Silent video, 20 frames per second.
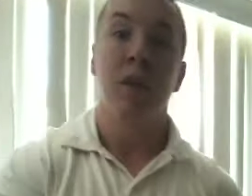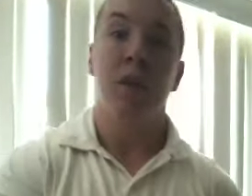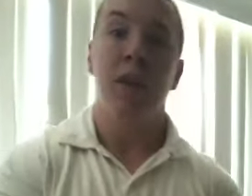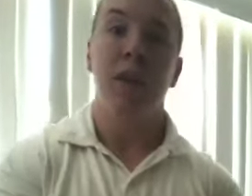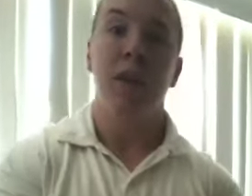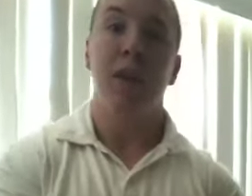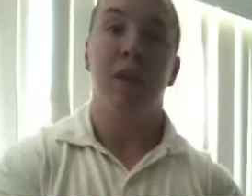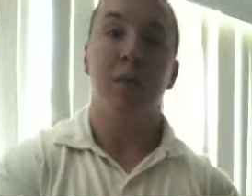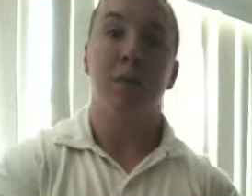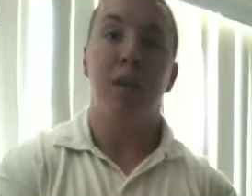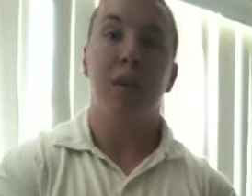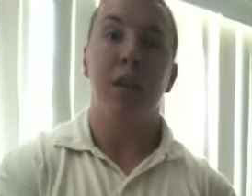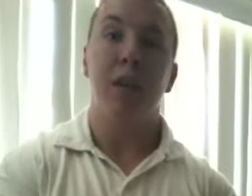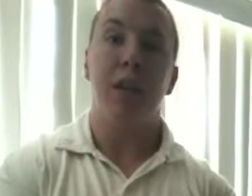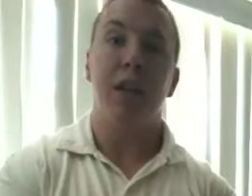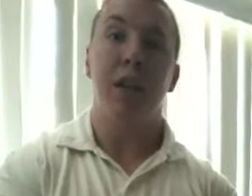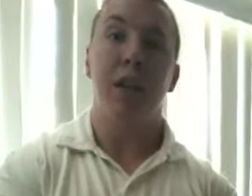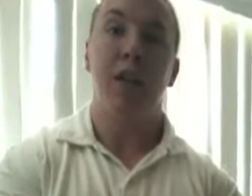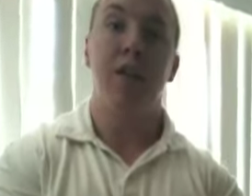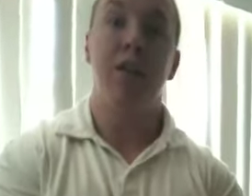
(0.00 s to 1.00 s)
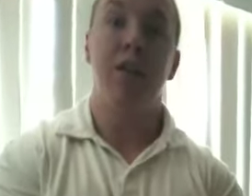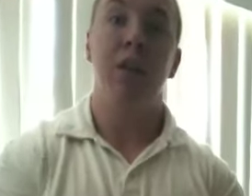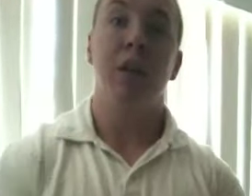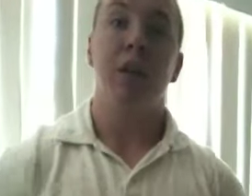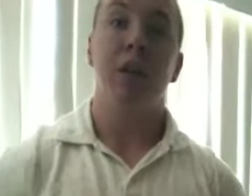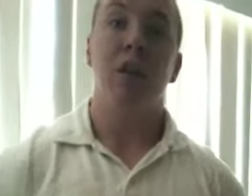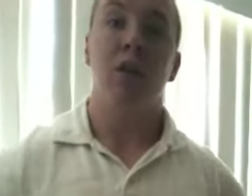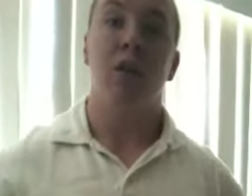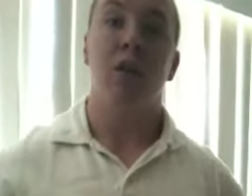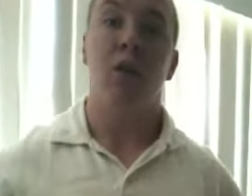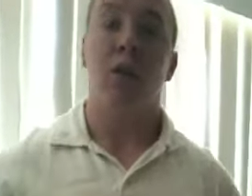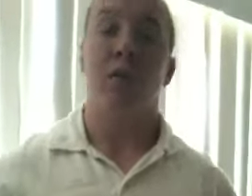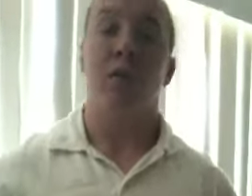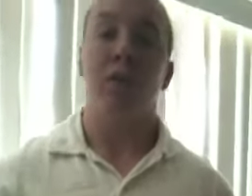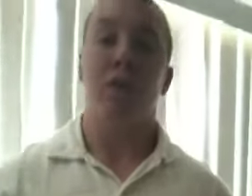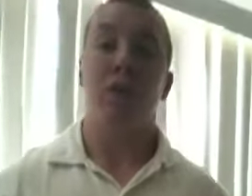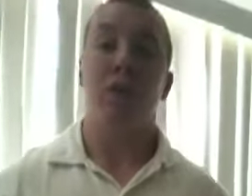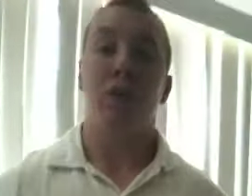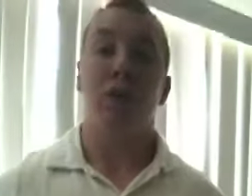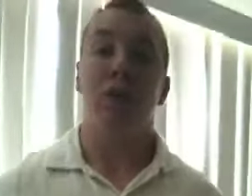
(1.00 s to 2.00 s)
yeah, that's about it, guys. So uh,
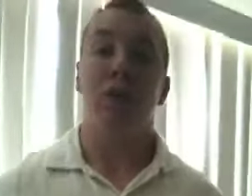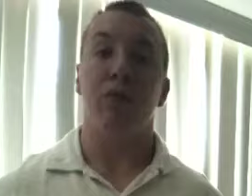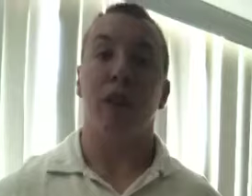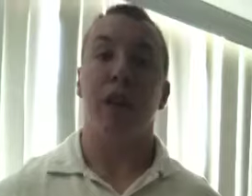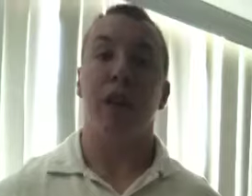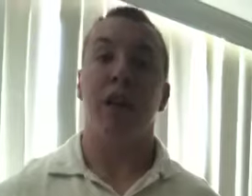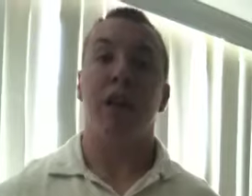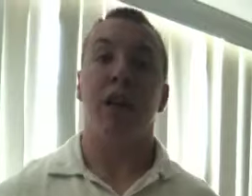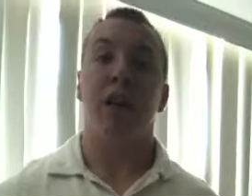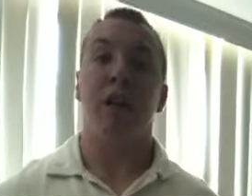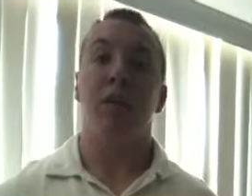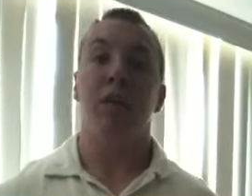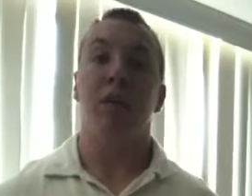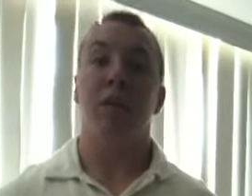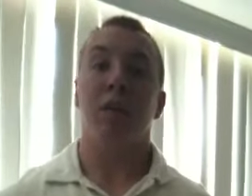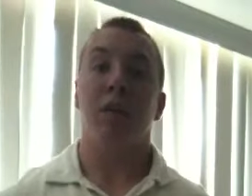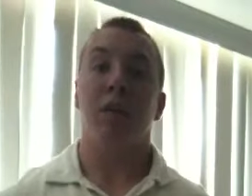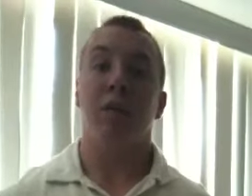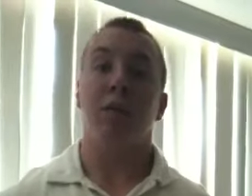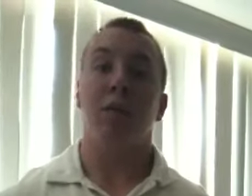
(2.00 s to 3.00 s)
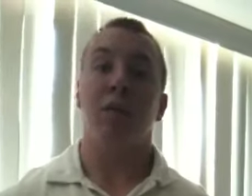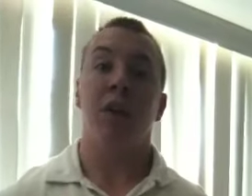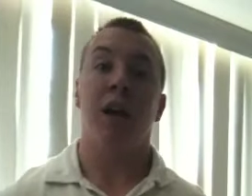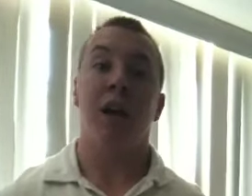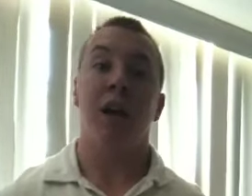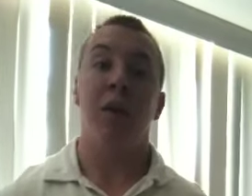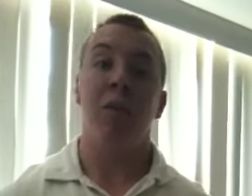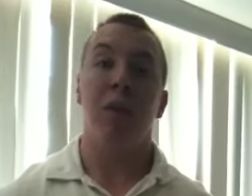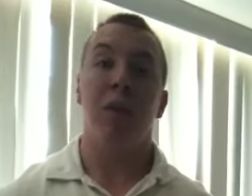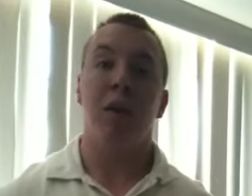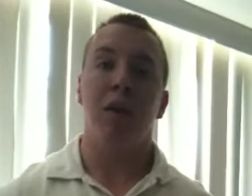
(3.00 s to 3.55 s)
feel free to rate, comment, subscribe.